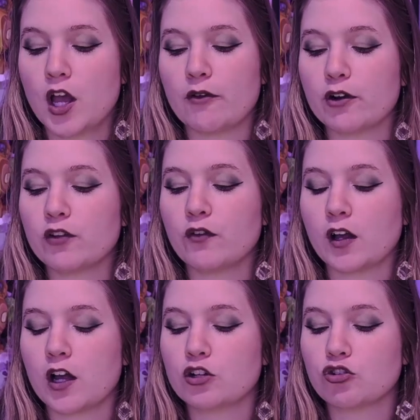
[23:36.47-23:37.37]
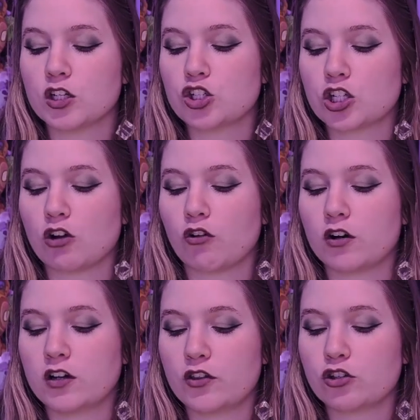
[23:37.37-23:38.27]
Whenever Fecund Green Shell or
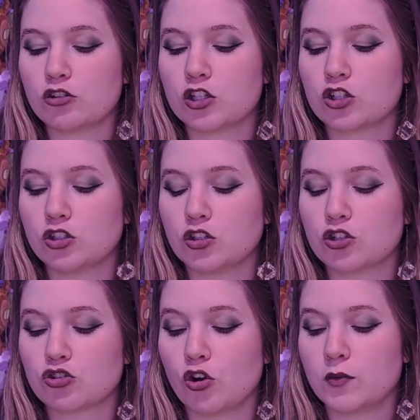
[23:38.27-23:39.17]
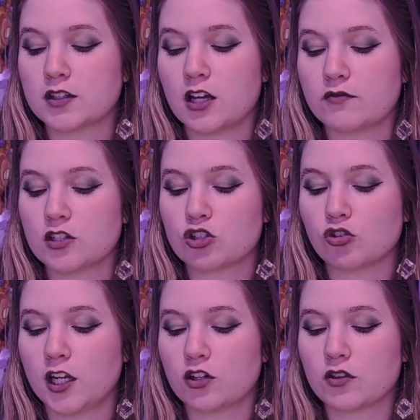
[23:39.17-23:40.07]
another creature you control with toughness
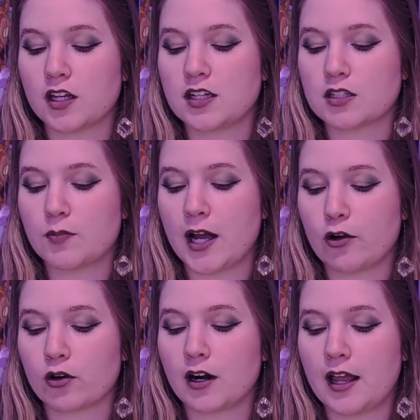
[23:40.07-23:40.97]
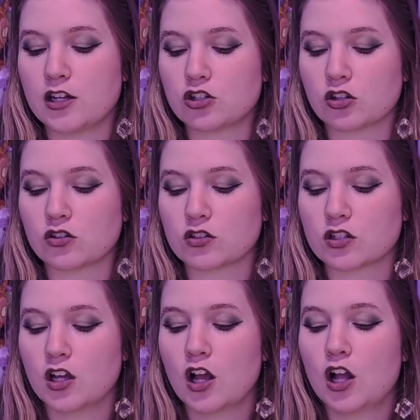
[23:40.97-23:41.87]
greater than its power
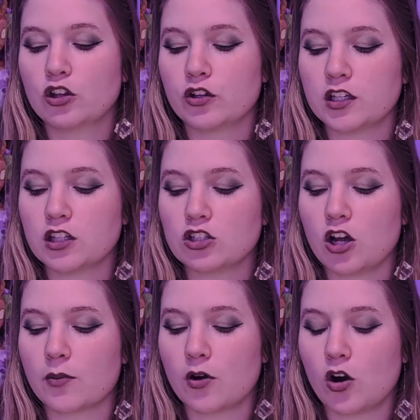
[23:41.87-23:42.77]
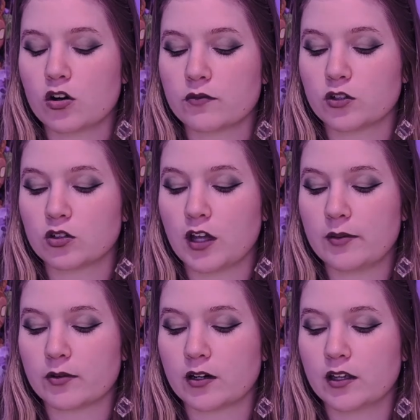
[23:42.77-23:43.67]
enters, look at the top card of your
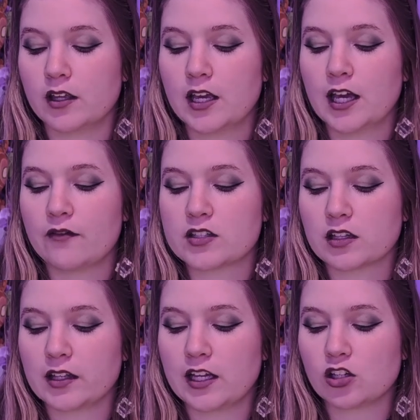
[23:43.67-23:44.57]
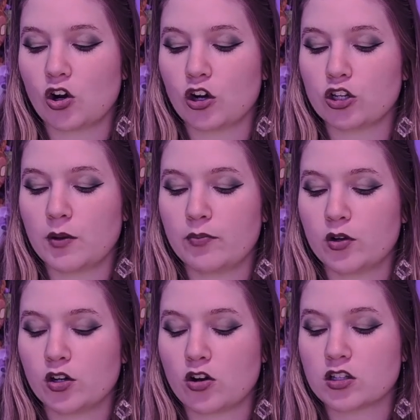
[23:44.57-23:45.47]
library. If it's a land card, you may
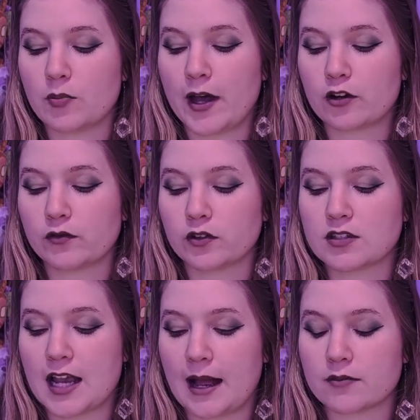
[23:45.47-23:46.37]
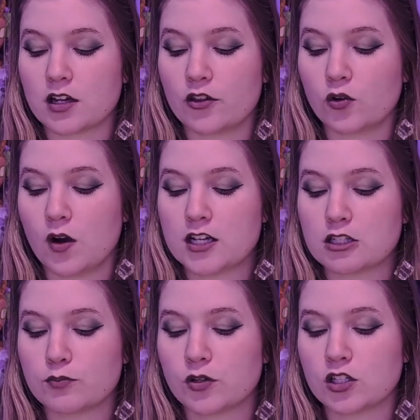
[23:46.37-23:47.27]
put it onto the battlefield tapped,
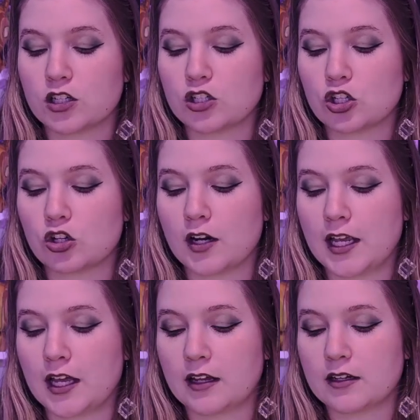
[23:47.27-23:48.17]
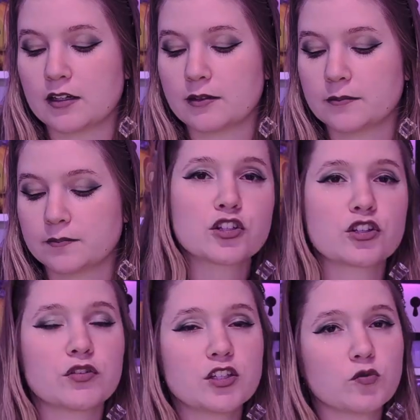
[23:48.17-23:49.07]
otherwise put it into your hand.
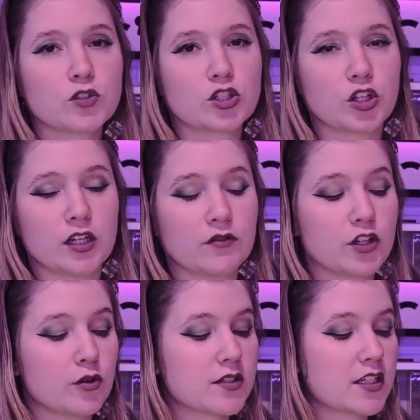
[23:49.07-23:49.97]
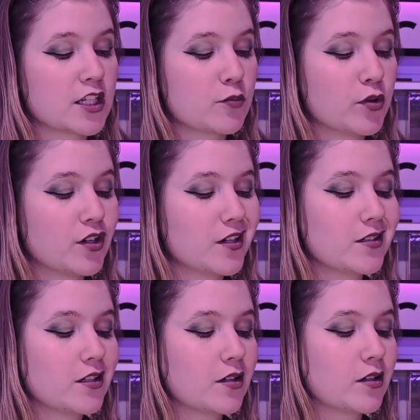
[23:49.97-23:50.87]
So this one's good, even though it says put
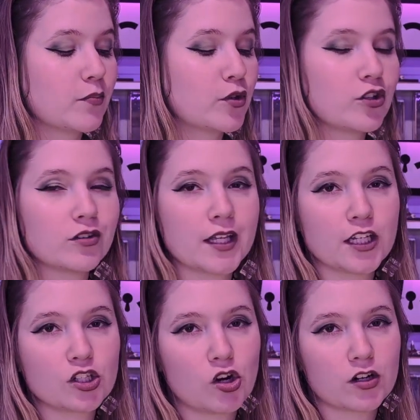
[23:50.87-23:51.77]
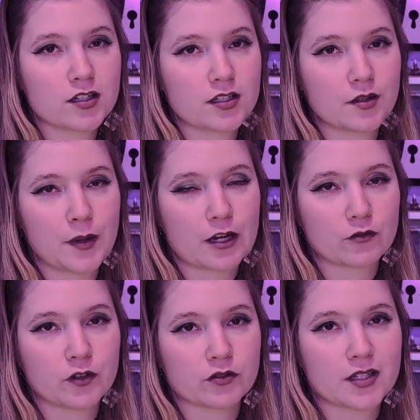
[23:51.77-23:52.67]
your land card into the
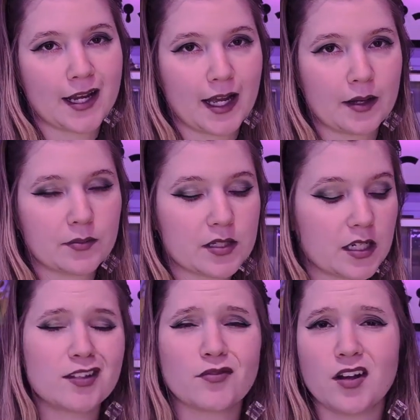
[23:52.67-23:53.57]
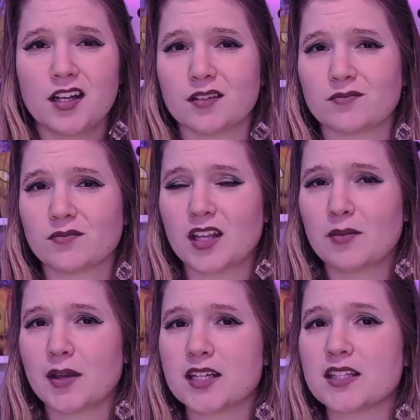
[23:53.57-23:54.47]
battlefield tap, that's fine.
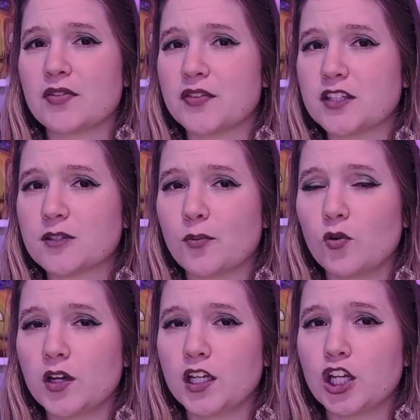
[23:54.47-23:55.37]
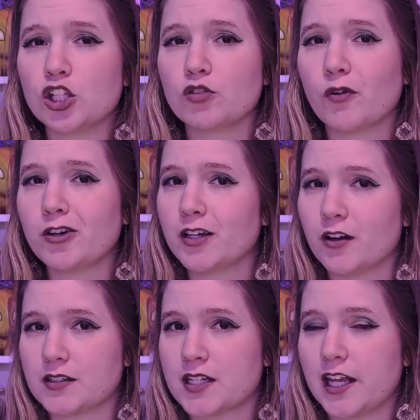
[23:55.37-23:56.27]
Because at this point, you've already
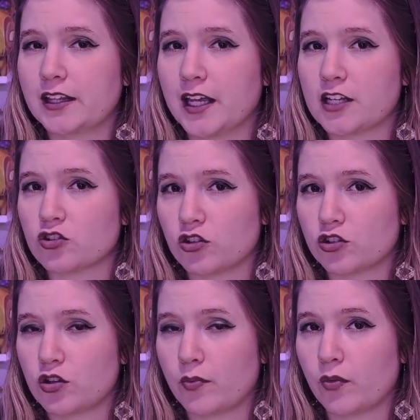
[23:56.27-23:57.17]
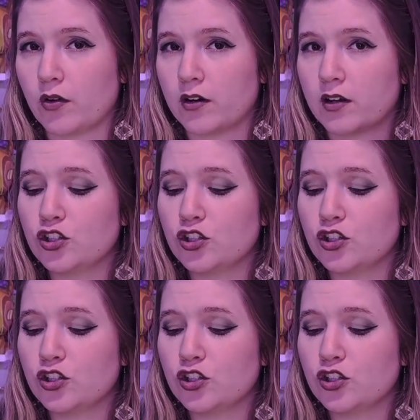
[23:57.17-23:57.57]
gotten 10 lands onto the board.